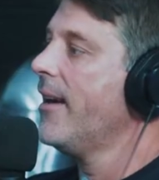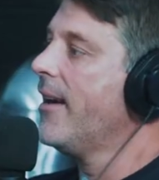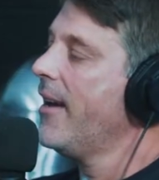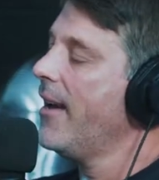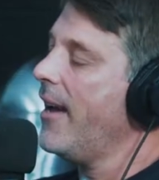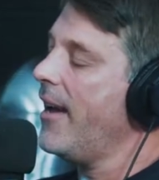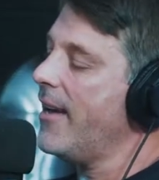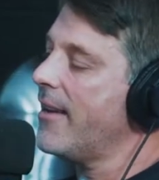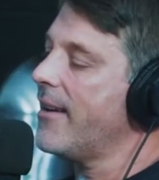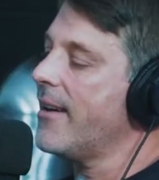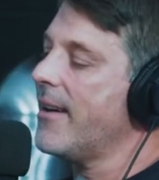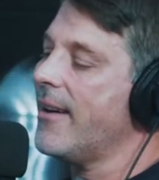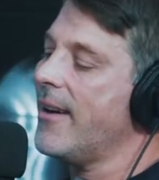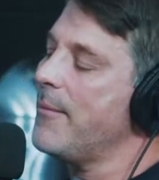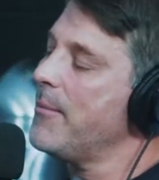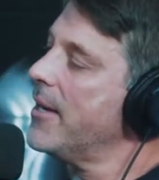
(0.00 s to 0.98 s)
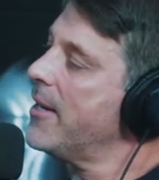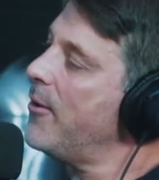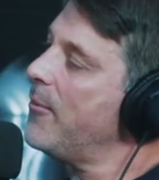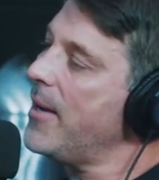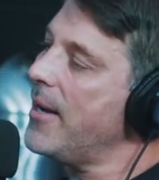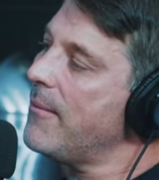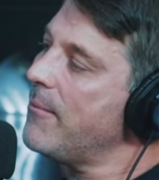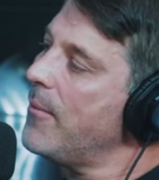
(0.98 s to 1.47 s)
Yeah. And uh, I'm like, yo,
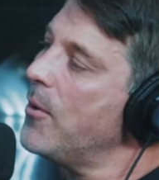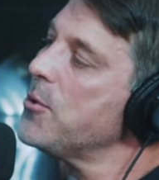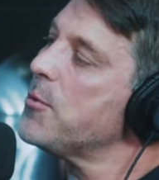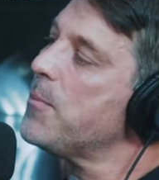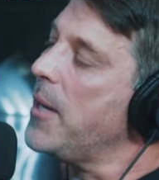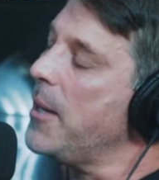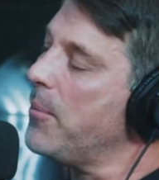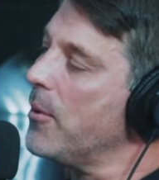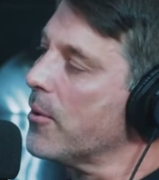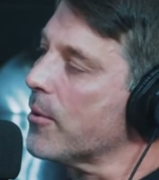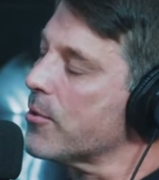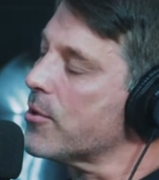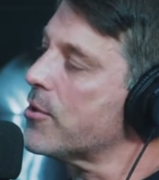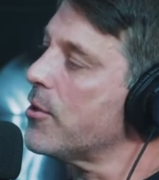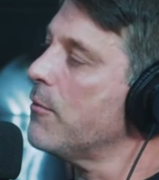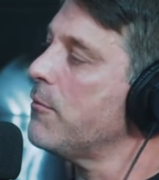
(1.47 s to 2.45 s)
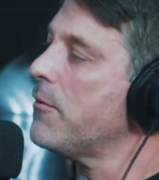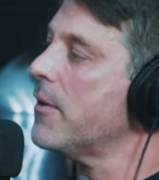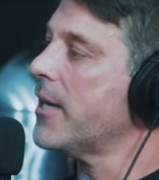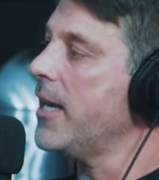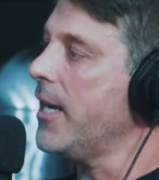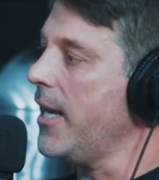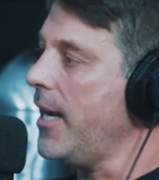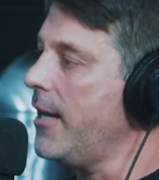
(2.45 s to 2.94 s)
man, most people are so
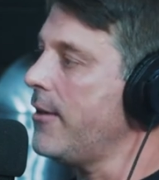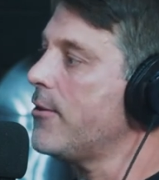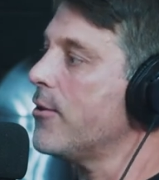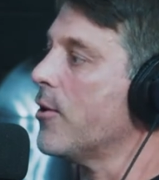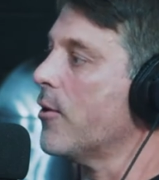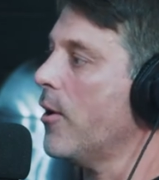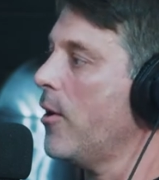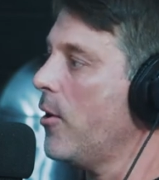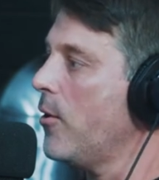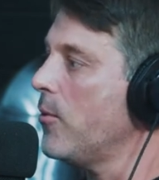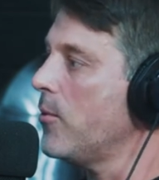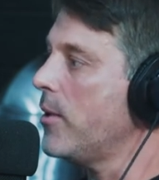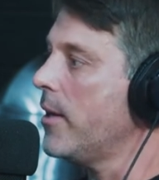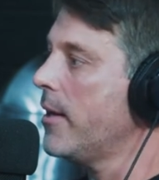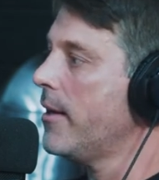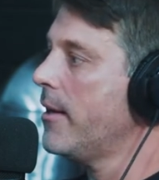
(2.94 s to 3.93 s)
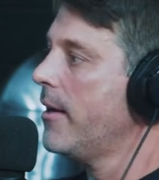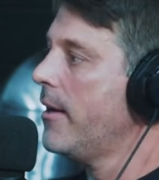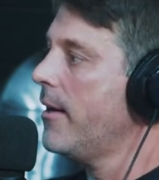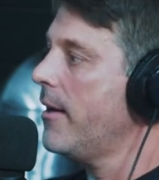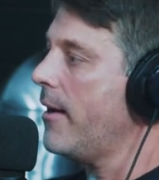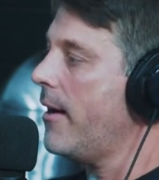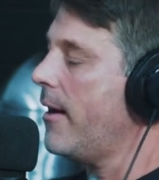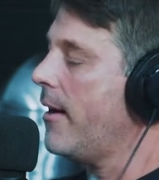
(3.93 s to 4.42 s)
fucking into their own
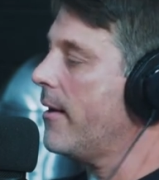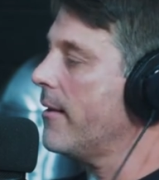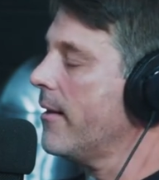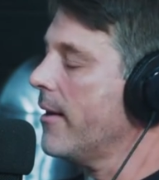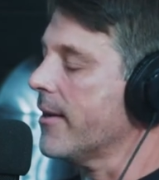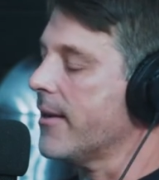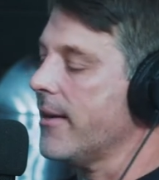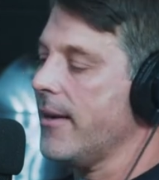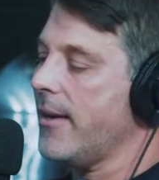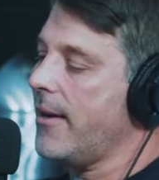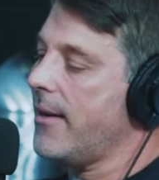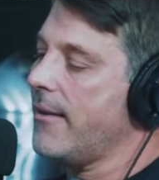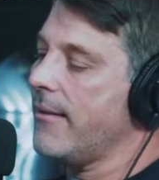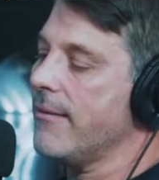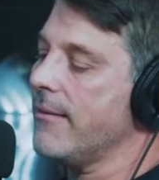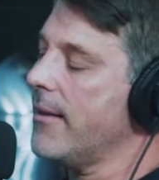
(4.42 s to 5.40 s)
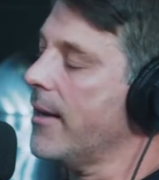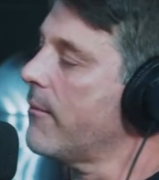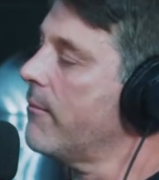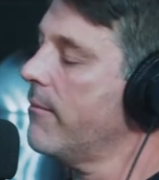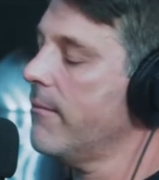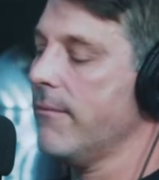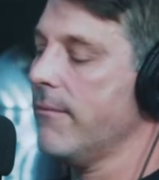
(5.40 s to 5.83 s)
uh, like uh, like